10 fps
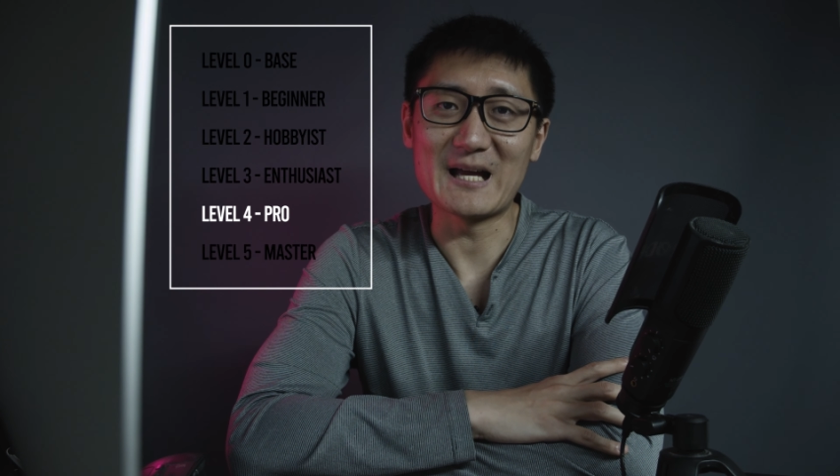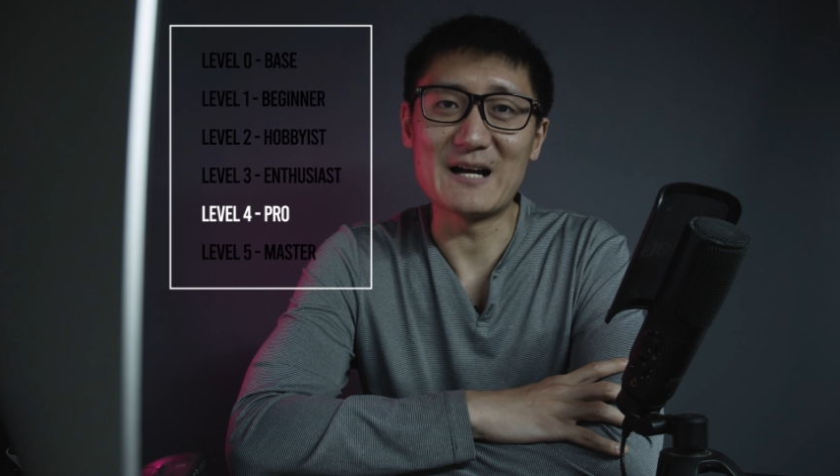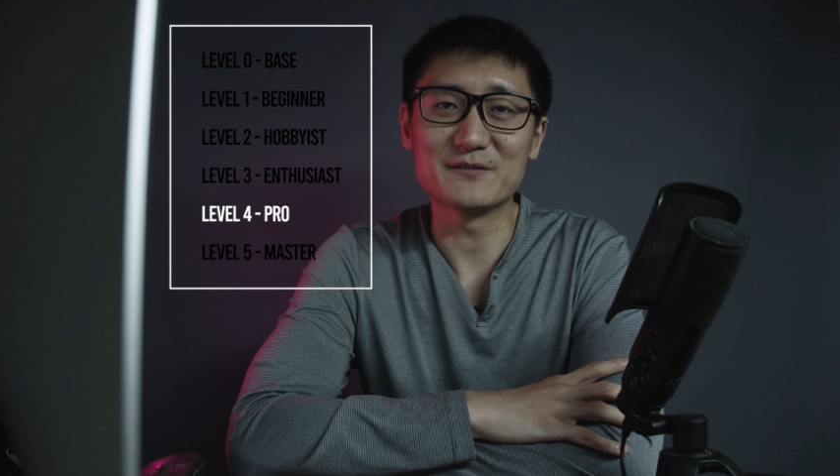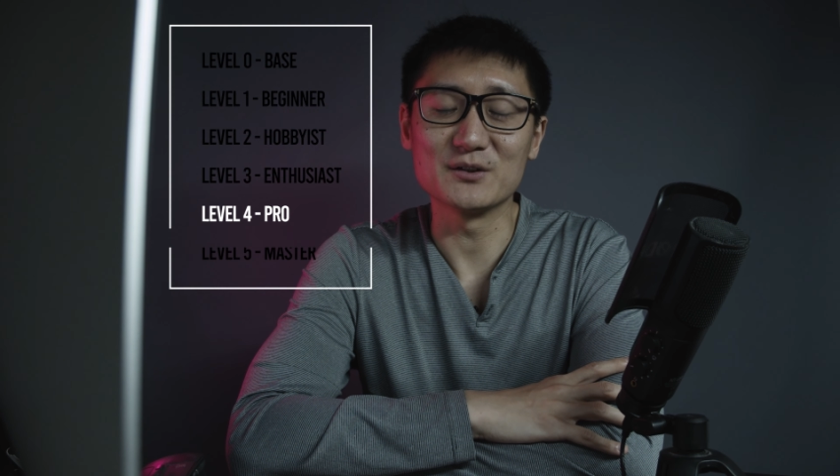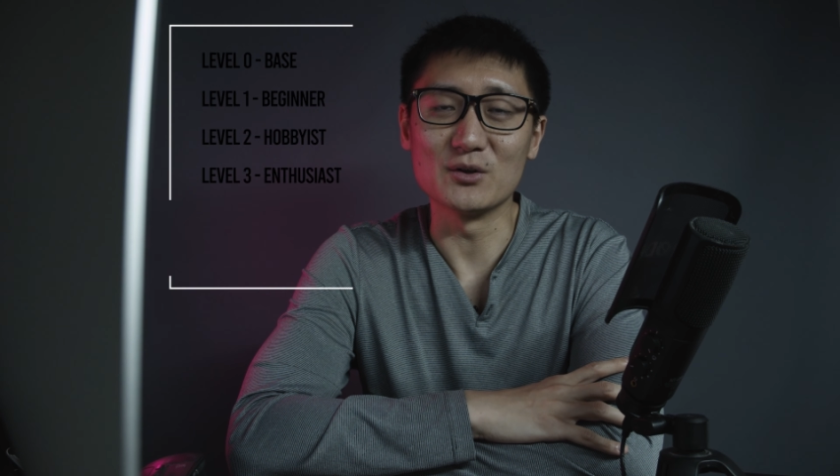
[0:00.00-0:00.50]
to
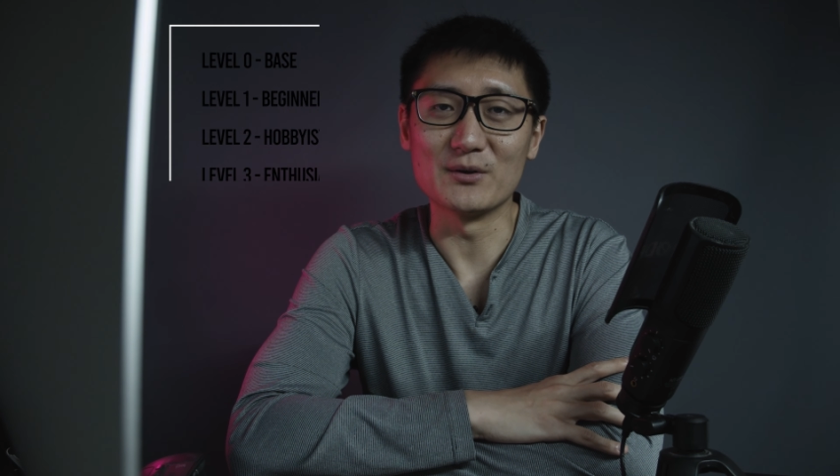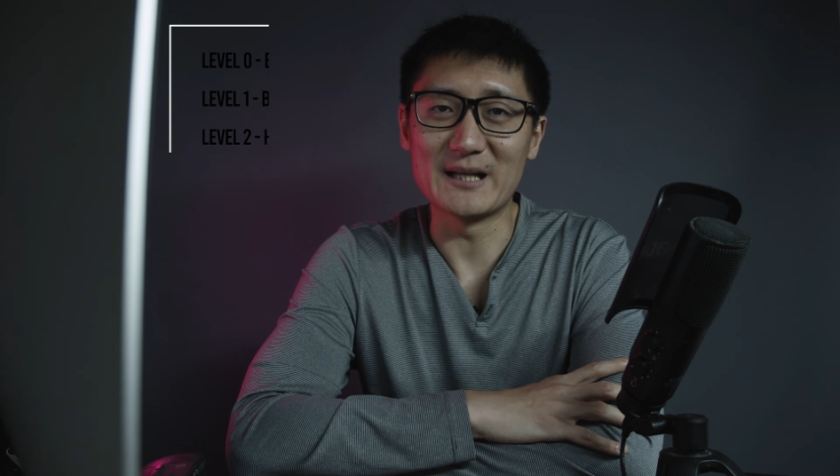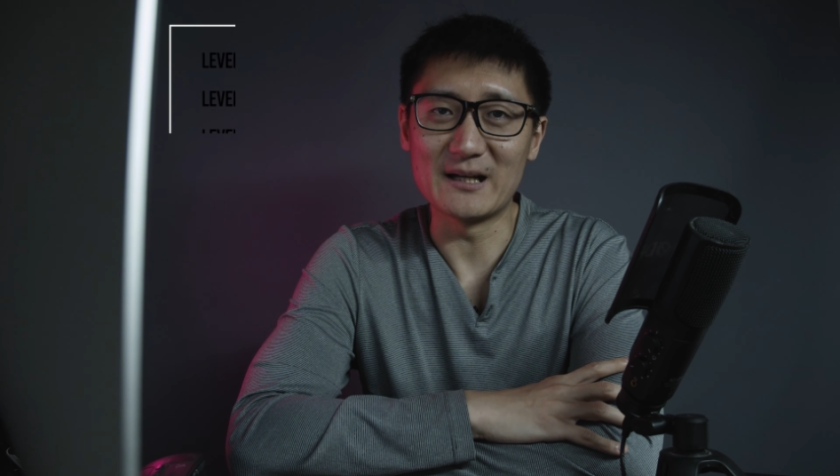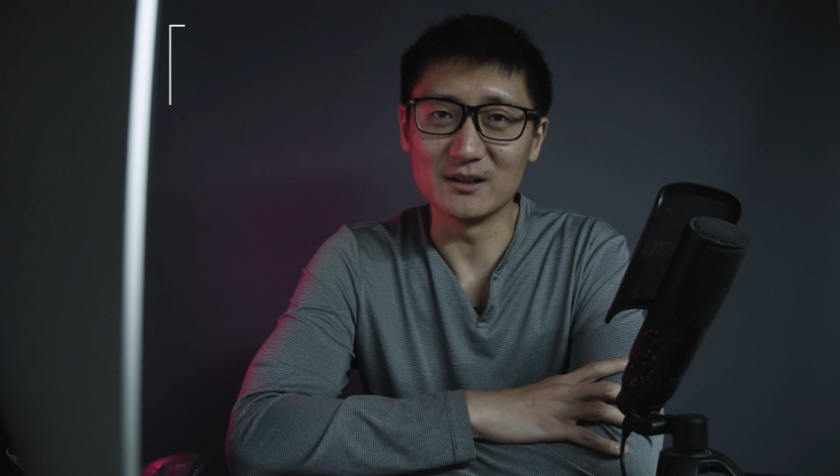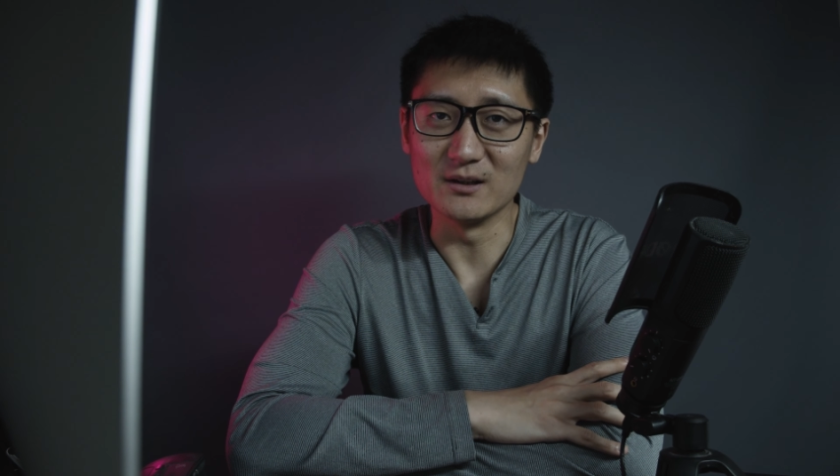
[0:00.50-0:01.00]
have to learn
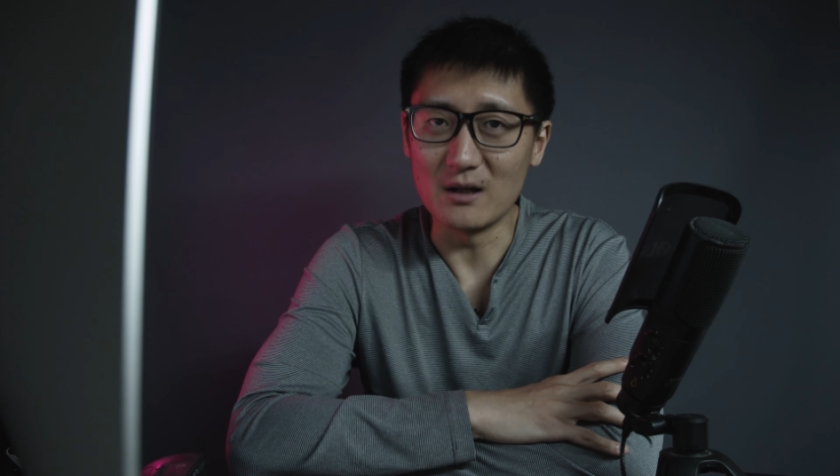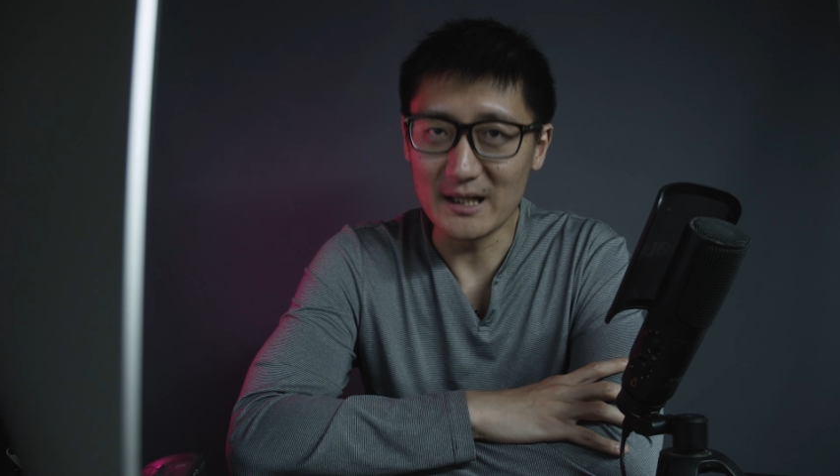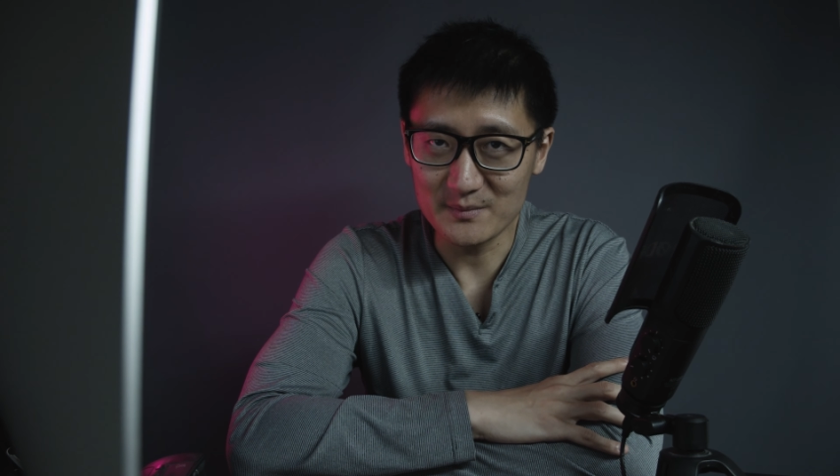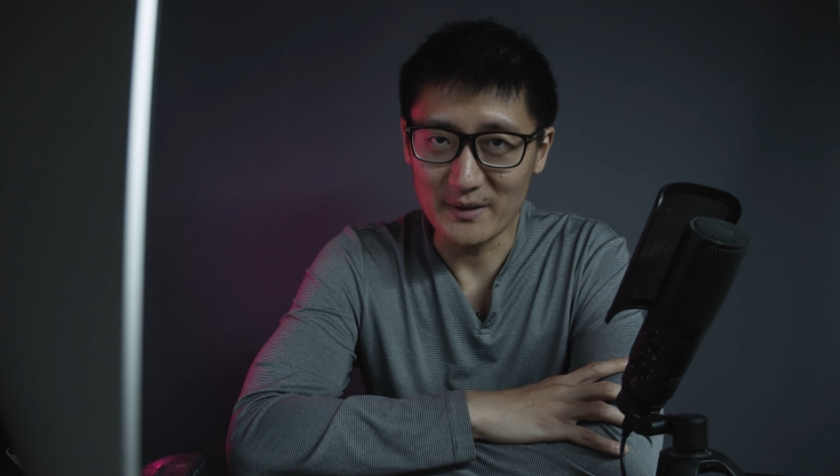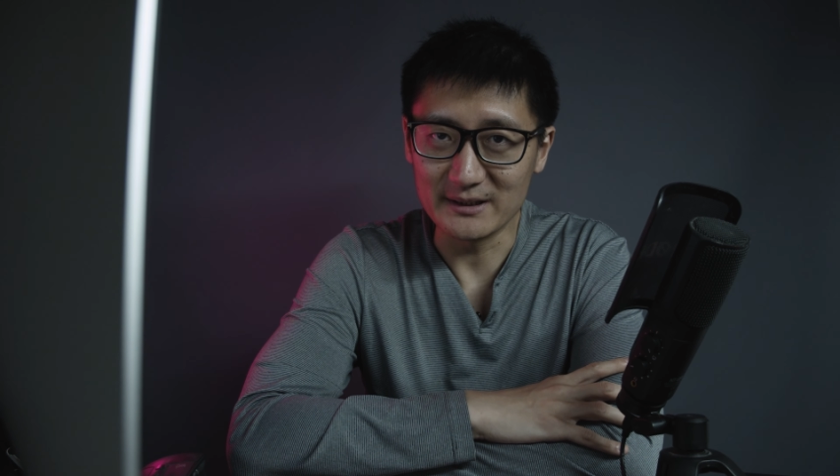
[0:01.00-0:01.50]
how to
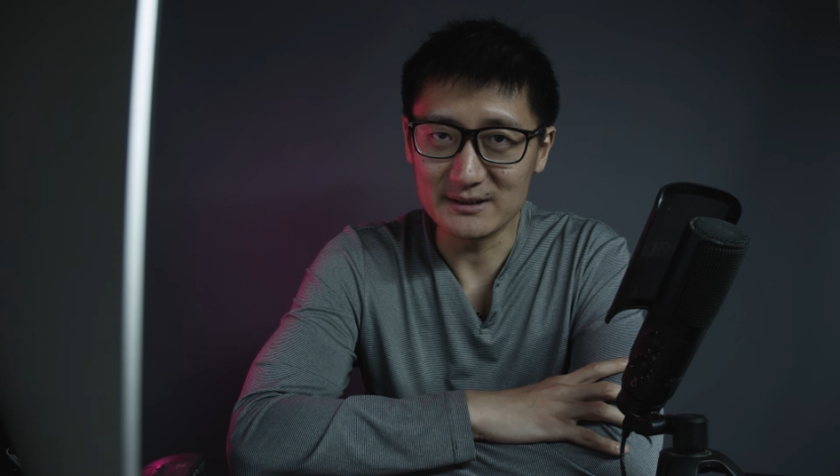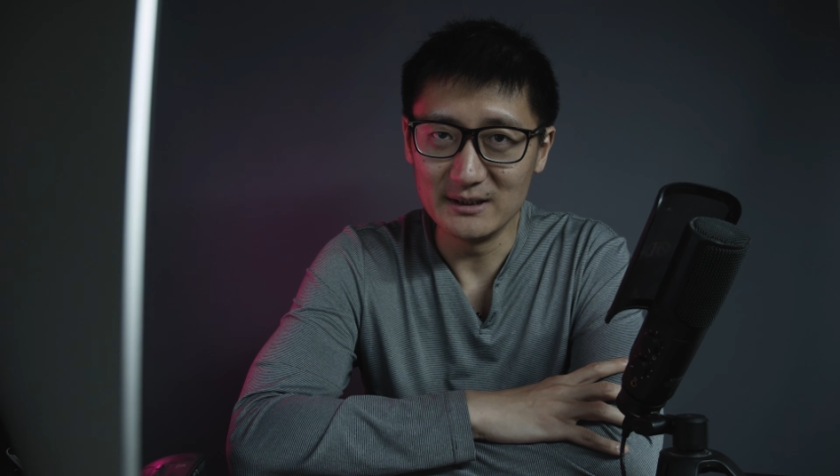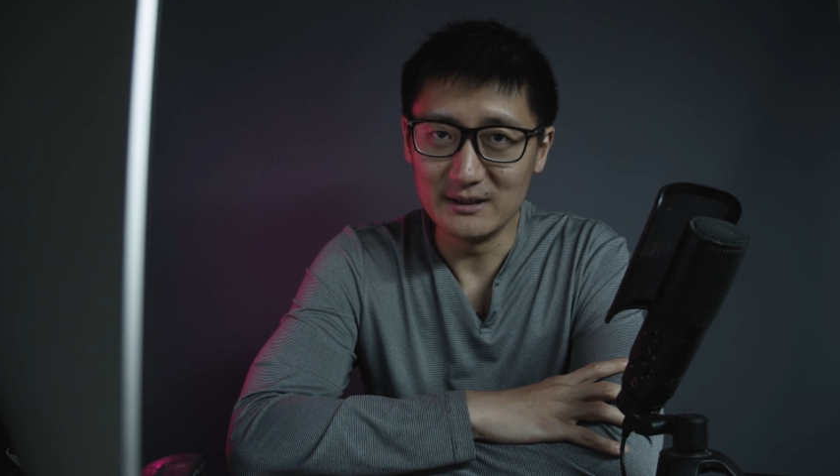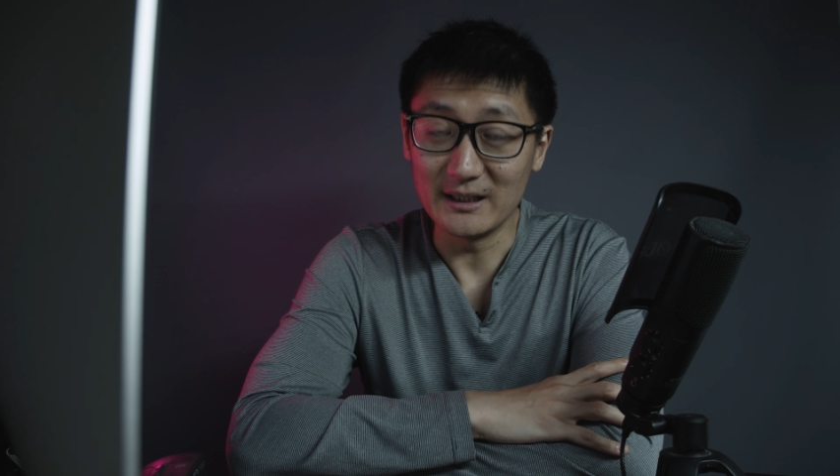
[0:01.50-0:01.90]
light paint,